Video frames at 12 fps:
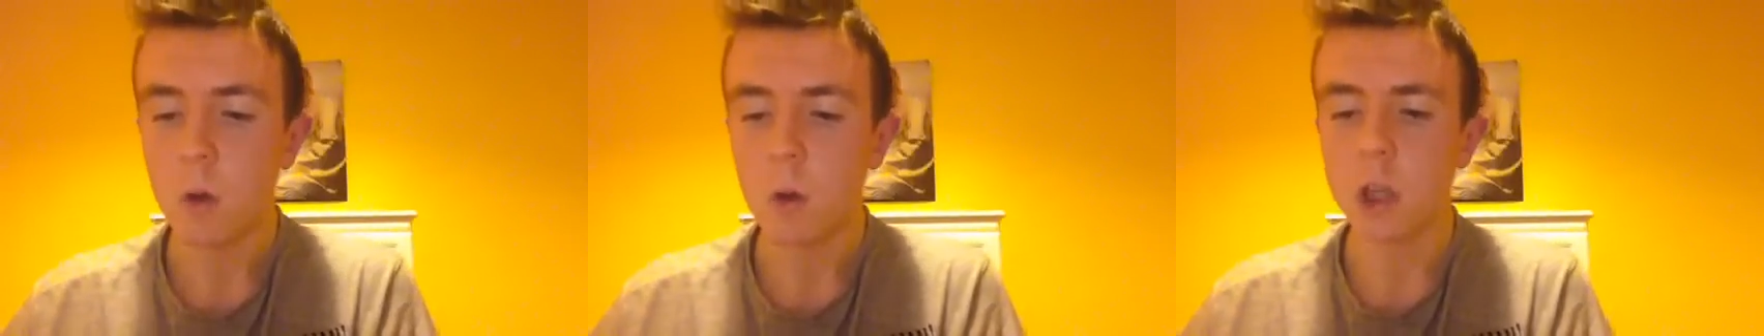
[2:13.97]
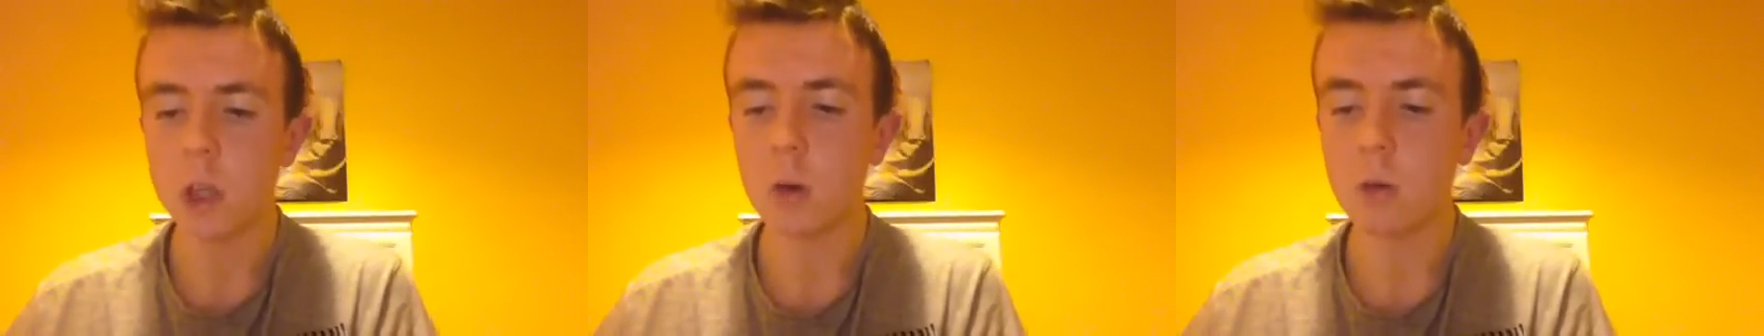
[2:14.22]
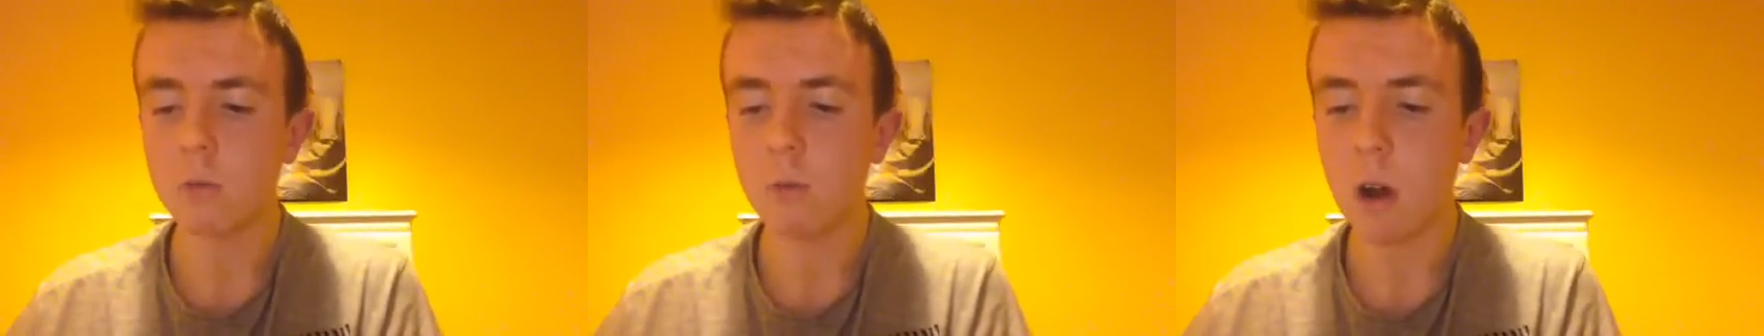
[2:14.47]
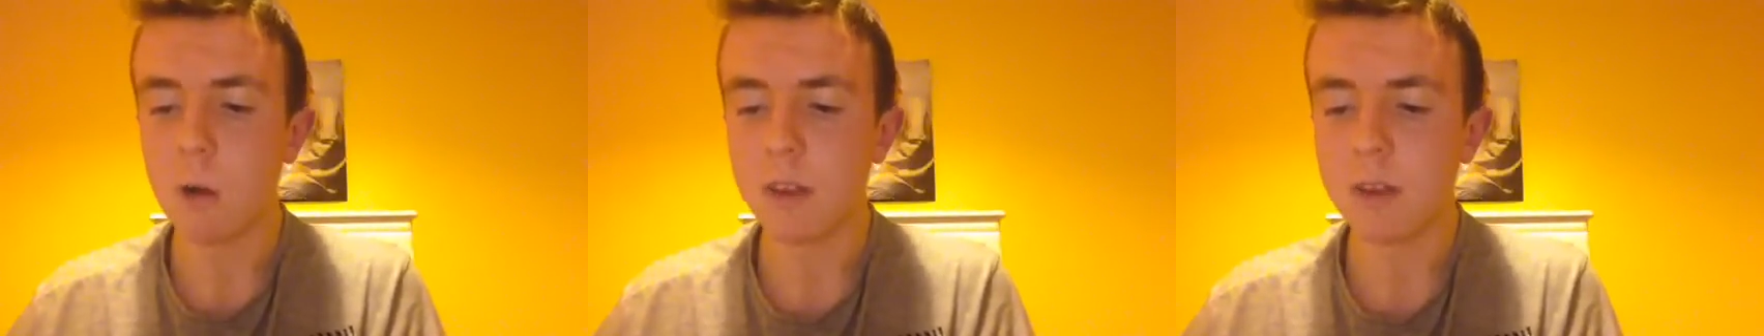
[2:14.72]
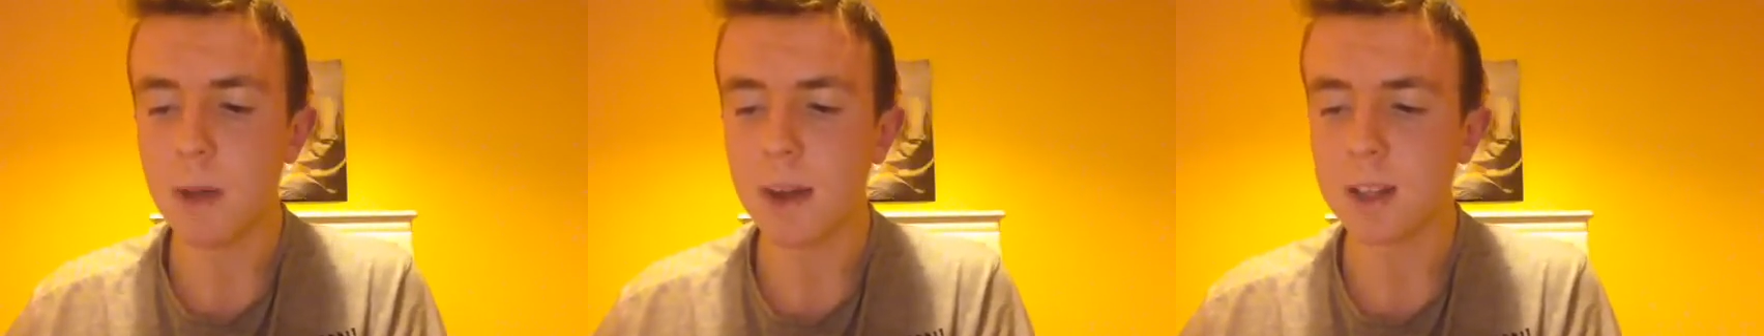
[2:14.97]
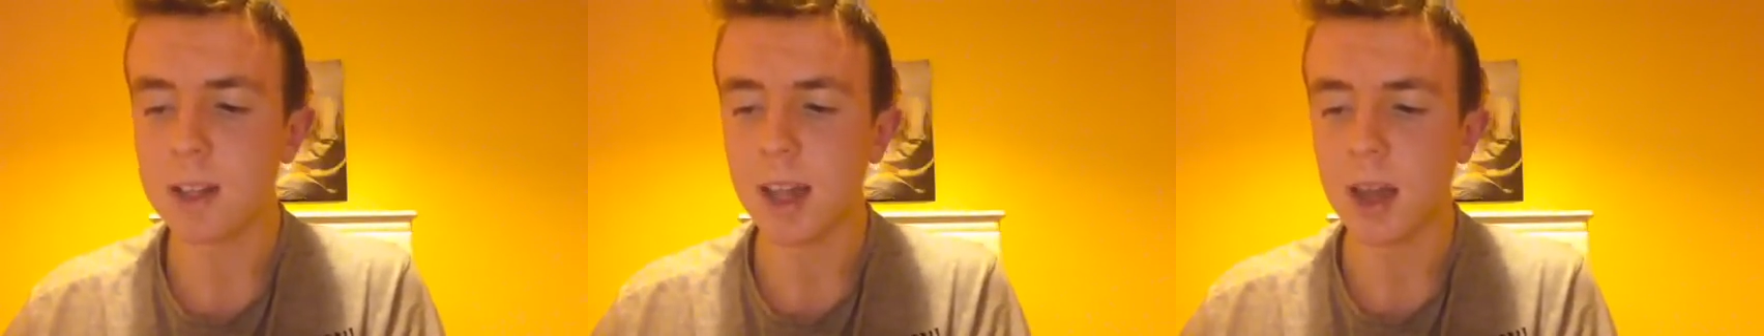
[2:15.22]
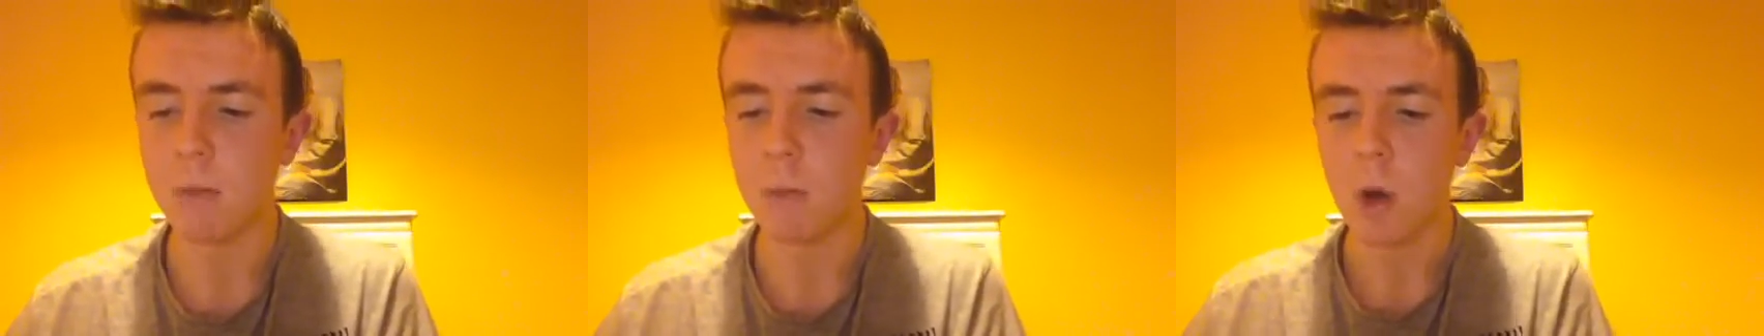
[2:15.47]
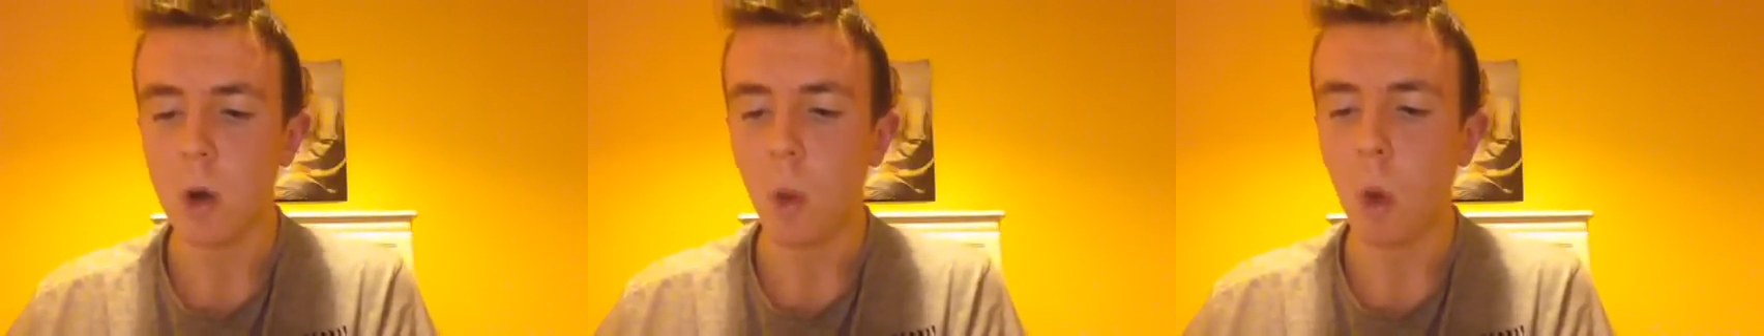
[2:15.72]
We showed our respect to him.
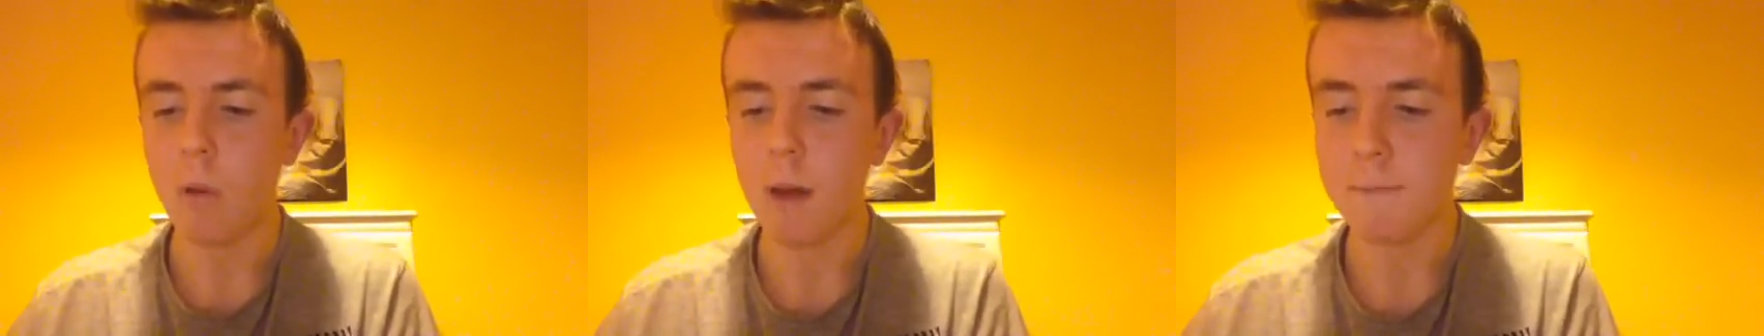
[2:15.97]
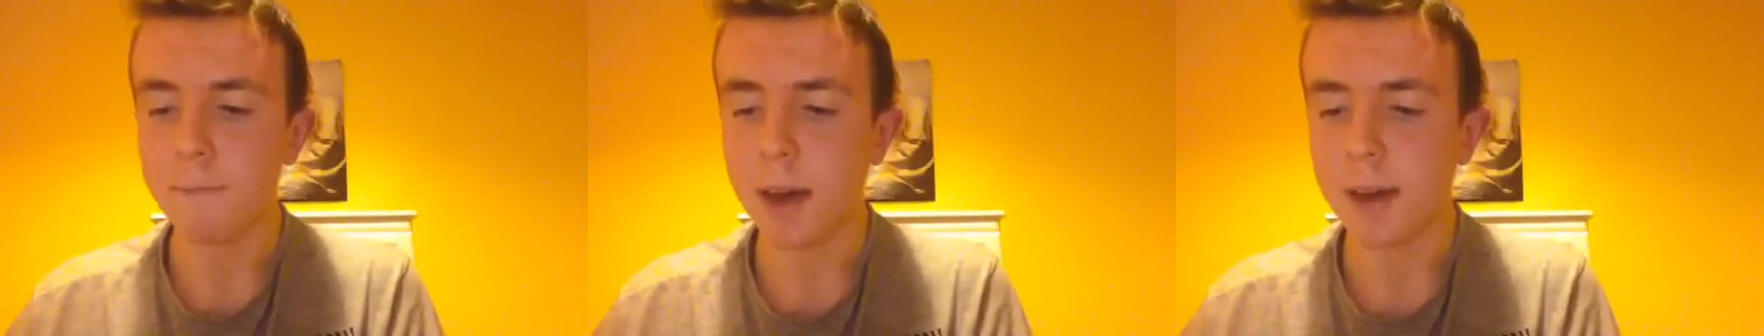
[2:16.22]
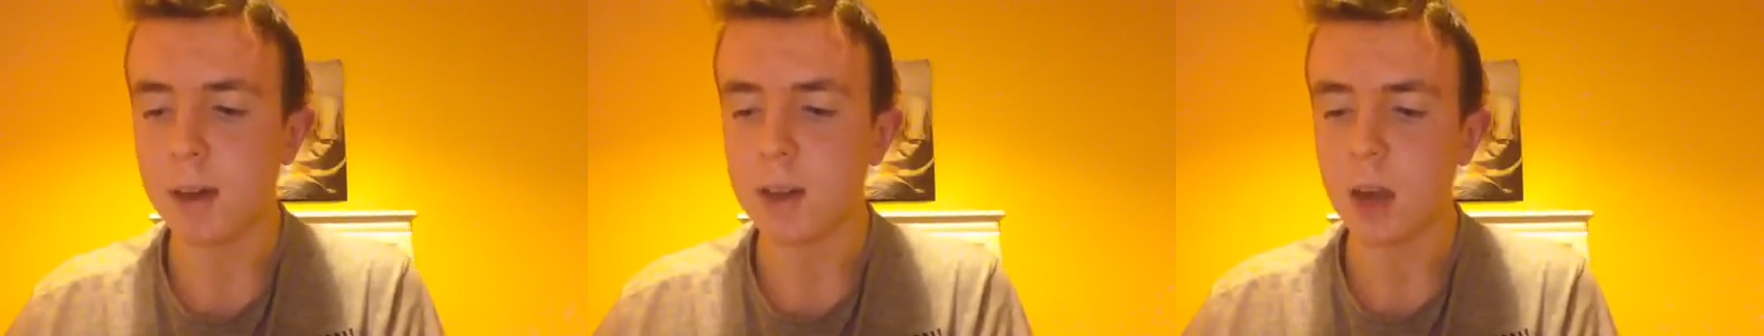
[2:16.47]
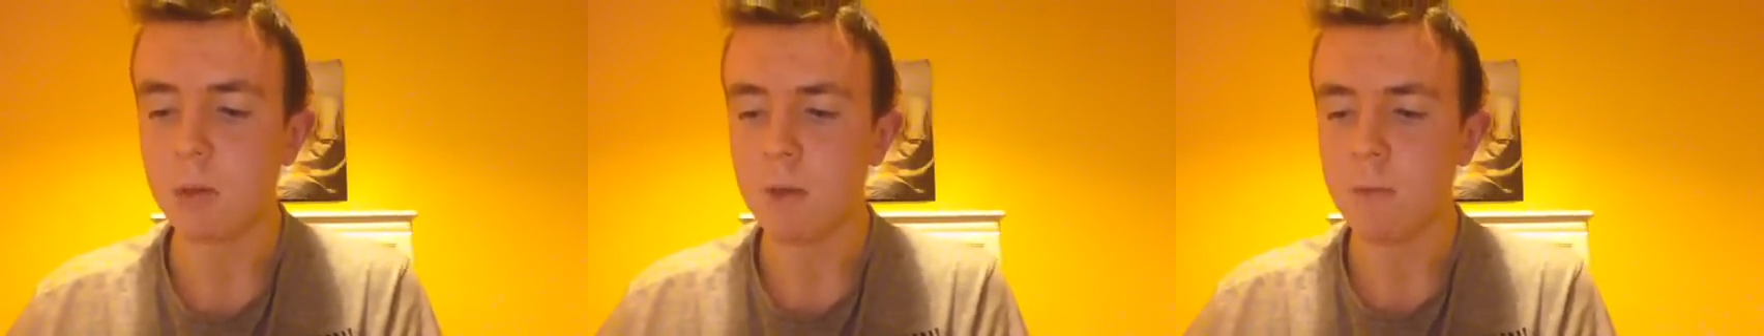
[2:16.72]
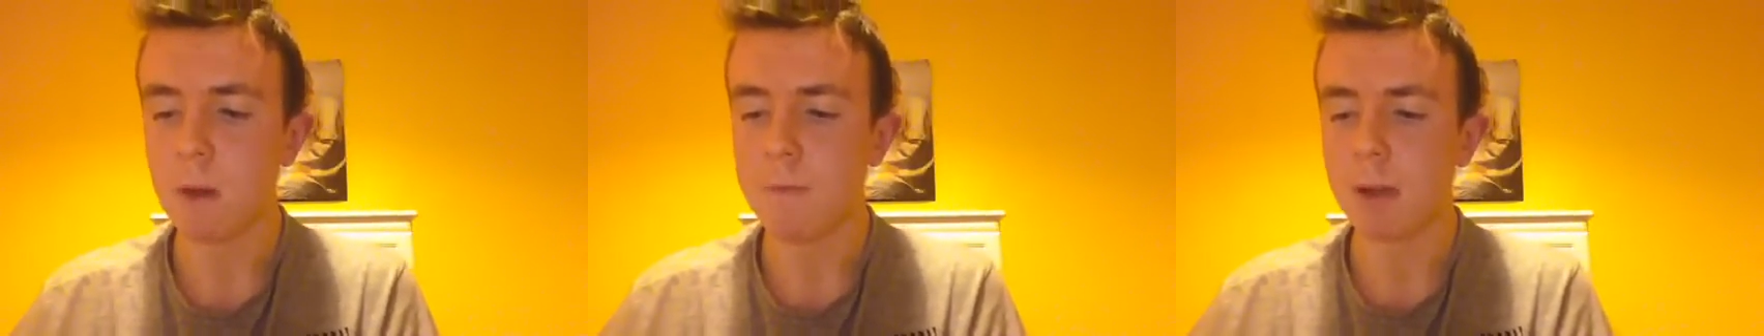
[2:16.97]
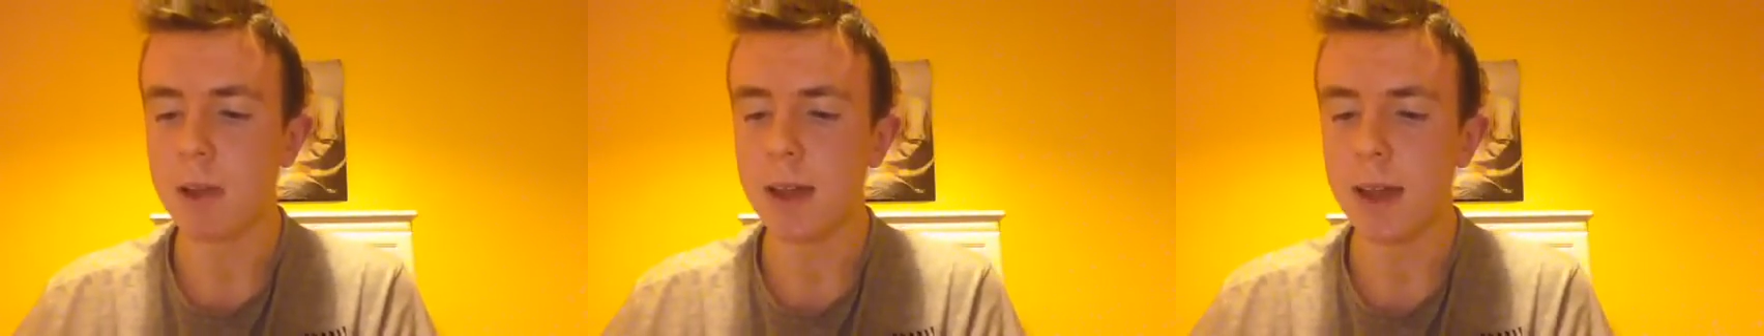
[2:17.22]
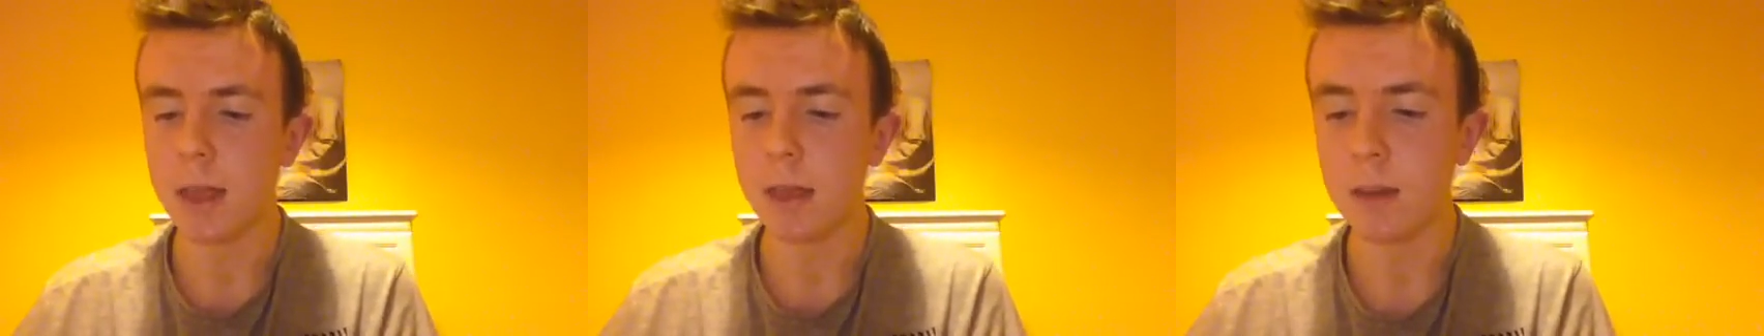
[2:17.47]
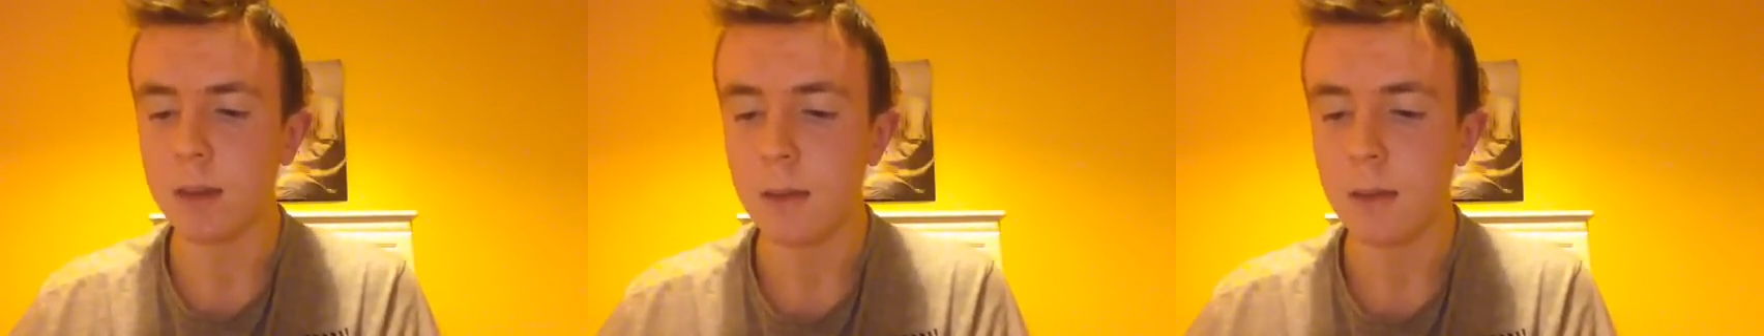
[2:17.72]
We went back, then we were playing.